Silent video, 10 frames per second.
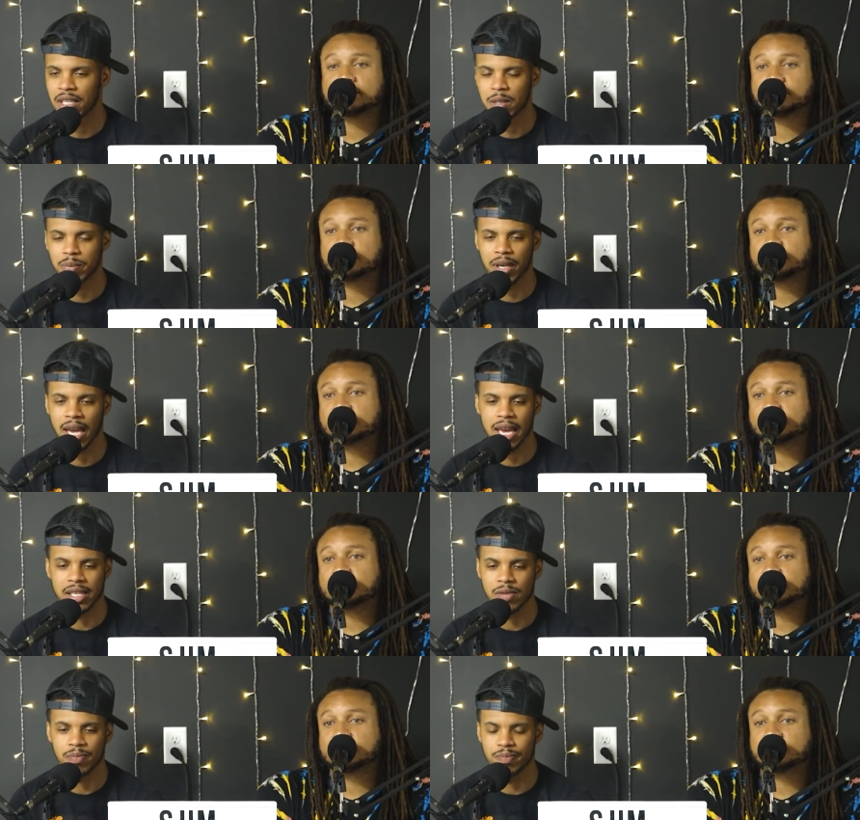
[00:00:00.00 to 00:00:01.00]
Speaker 1: in this big
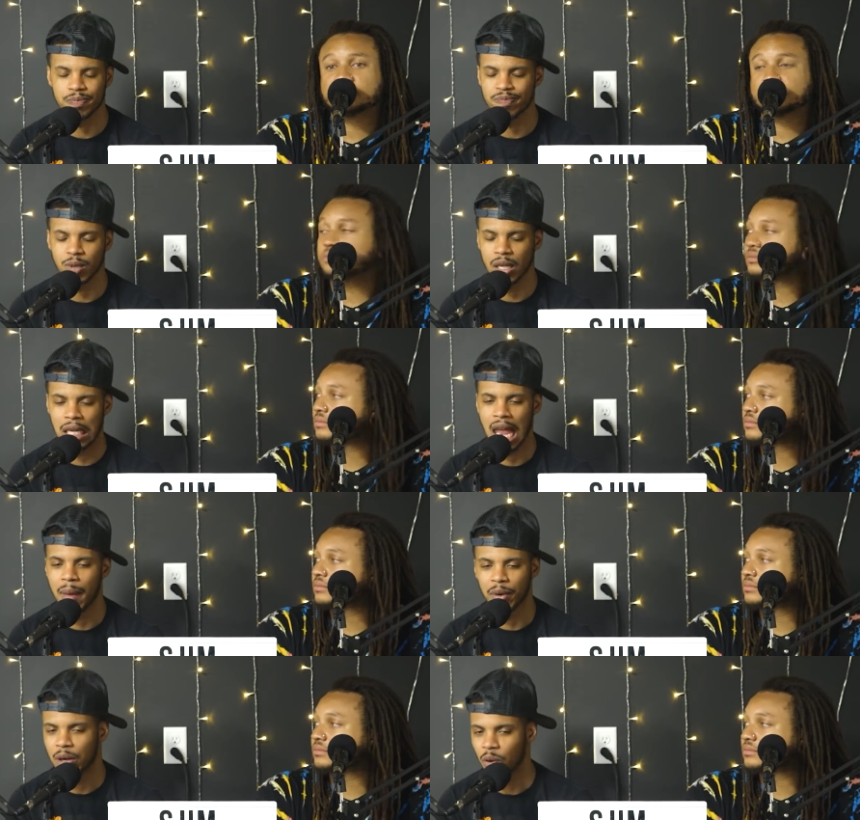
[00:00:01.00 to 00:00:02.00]
ass
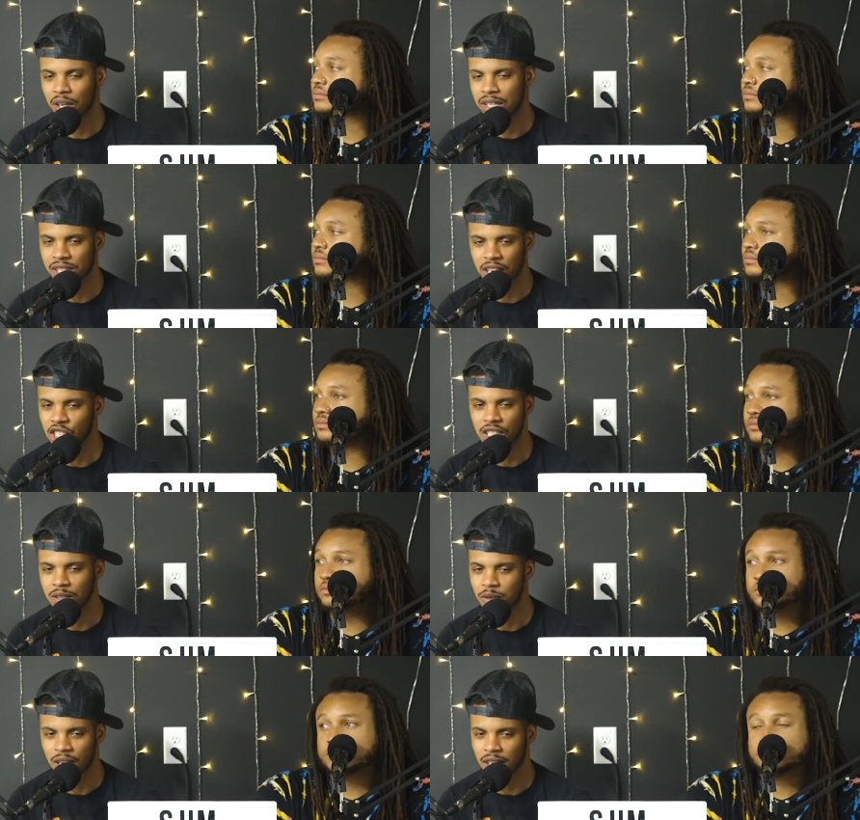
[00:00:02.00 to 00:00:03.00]
conglomerate
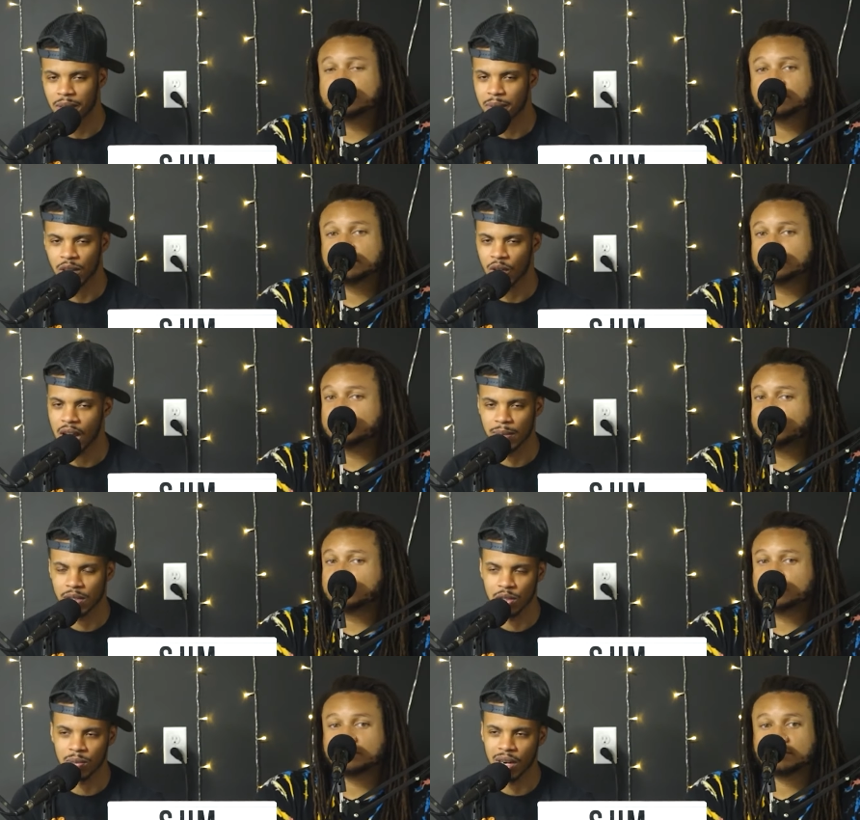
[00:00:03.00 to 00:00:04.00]
organization to fucking commit
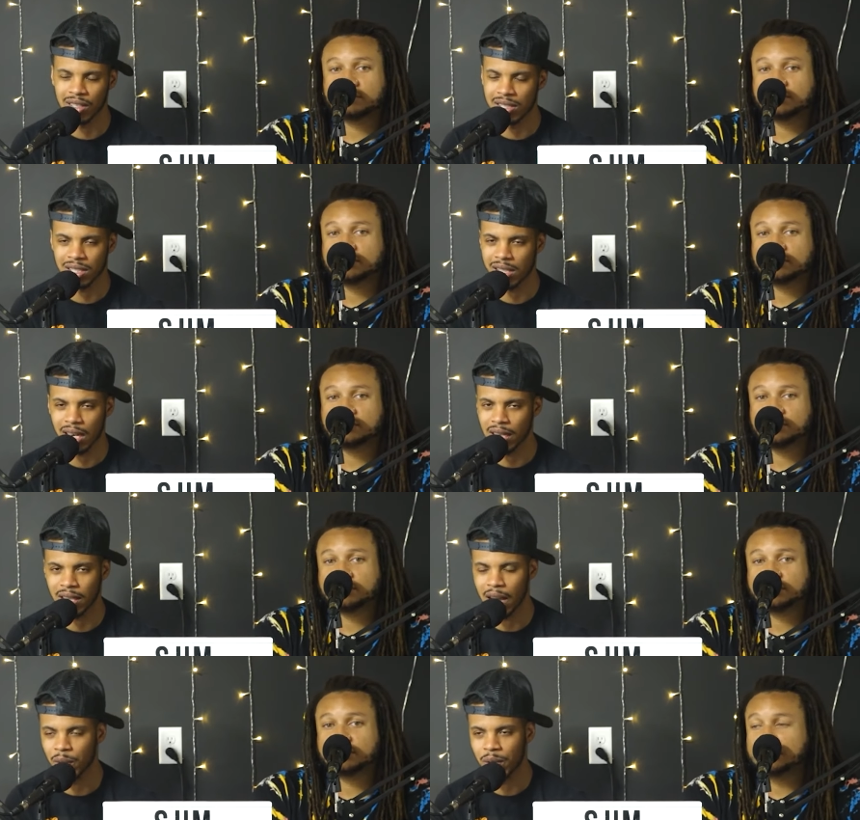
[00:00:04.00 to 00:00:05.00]
crimes and do murders and shit
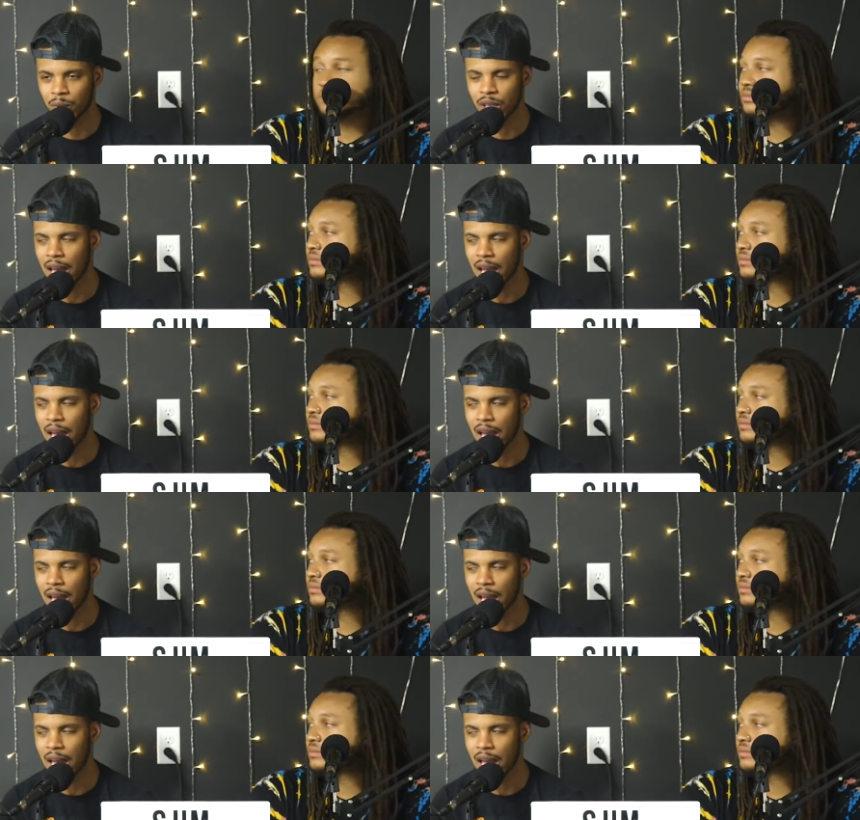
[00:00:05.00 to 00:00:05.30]
like that, when we